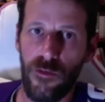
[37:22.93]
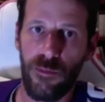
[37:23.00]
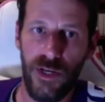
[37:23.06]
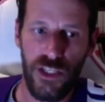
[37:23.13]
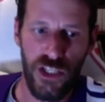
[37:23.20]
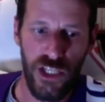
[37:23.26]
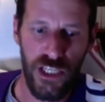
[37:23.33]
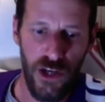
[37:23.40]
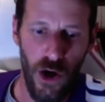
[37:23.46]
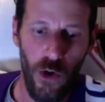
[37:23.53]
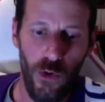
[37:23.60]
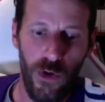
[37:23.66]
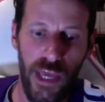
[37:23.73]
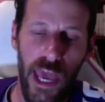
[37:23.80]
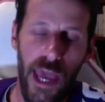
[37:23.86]
but she's
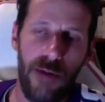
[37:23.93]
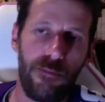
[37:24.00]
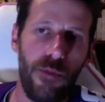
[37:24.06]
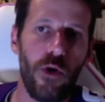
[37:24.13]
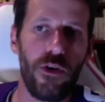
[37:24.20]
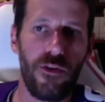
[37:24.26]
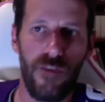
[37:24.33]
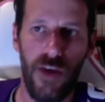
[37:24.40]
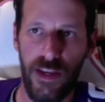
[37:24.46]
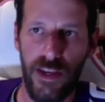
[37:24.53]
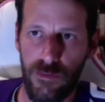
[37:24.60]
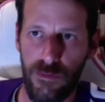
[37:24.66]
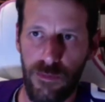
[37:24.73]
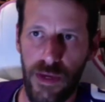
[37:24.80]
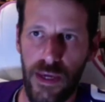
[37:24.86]
okay
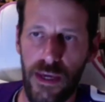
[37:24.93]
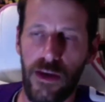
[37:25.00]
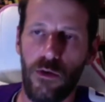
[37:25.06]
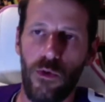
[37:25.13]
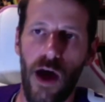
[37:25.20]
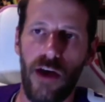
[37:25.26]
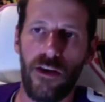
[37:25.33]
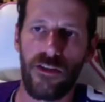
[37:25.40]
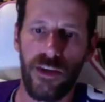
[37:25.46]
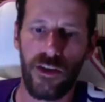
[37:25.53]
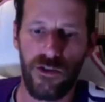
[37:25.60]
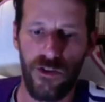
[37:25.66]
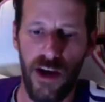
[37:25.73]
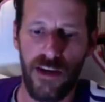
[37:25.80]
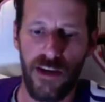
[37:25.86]
motivating me rather than
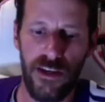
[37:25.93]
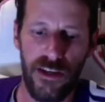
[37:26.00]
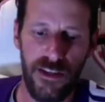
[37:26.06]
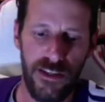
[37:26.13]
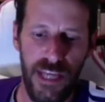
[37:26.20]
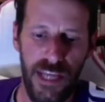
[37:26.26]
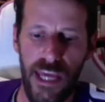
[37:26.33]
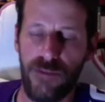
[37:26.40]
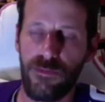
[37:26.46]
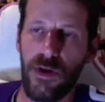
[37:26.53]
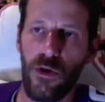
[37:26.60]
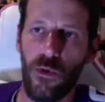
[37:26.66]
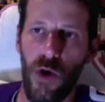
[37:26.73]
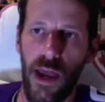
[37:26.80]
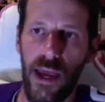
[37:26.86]
trying to take me
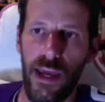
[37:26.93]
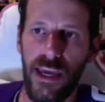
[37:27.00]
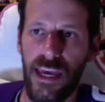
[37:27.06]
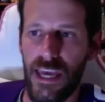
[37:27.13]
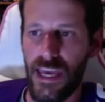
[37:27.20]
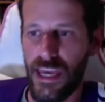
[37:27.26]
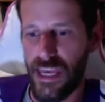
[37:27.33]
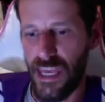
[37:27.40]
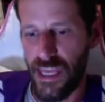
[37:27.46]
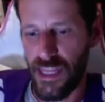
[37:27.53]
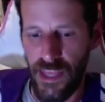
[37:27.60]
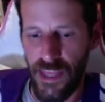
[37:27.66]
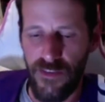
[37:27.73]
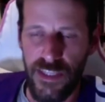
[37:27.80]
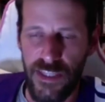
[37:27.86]
away and
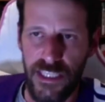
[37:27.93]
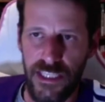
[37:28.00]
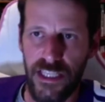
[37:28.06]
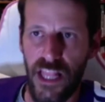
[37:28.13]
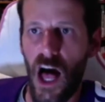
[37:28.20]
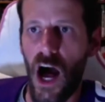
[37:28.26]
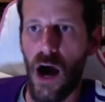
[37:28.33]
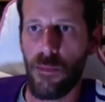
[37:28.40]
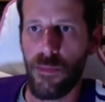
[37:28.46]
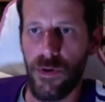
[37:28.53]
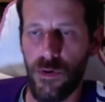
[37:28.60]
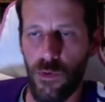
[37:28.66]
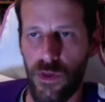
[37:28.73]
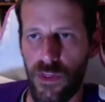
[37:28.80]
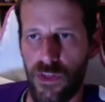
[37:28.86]
live in slob
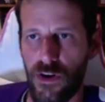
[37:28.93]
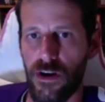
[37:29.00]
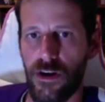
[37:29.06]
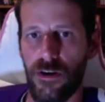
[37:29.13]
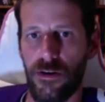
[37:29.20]
with her.